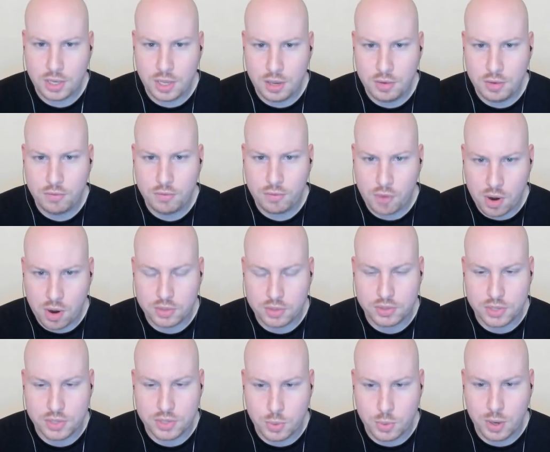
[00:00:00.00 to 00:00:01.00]
in France
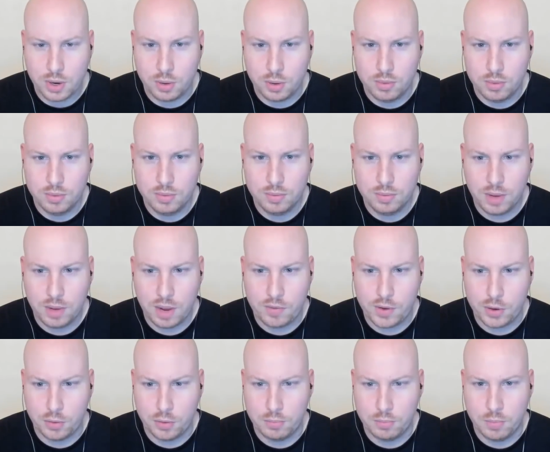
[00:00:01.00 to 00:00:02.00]
as well? I
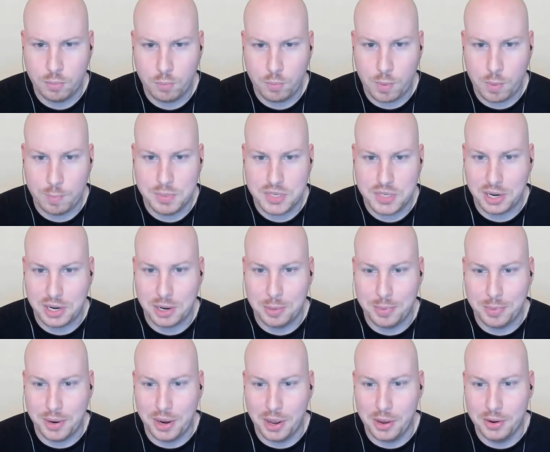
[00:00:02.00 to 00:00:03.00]
read on one particular
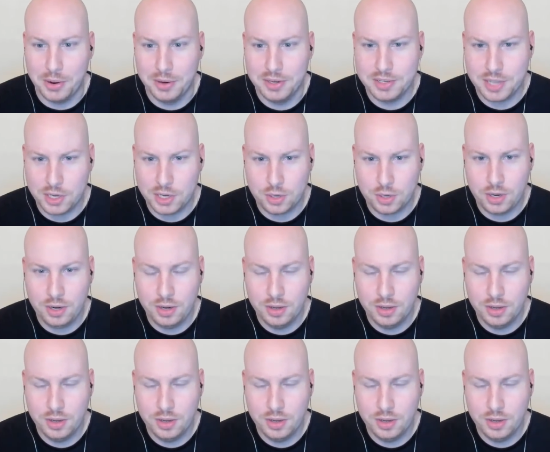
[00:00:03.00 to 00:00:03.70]
bio. Is that true?